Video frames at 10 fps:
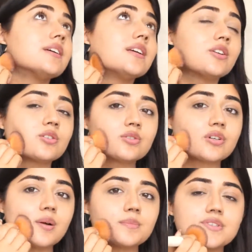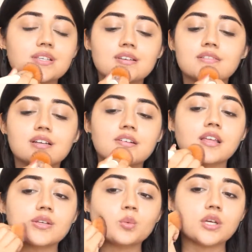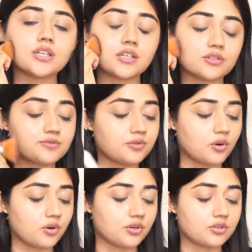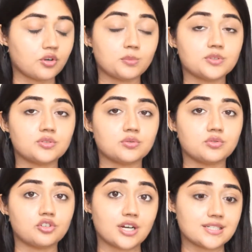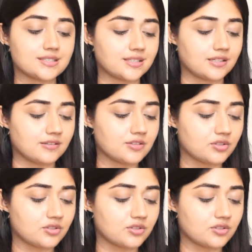It also comes in another variant for normal to dry skin.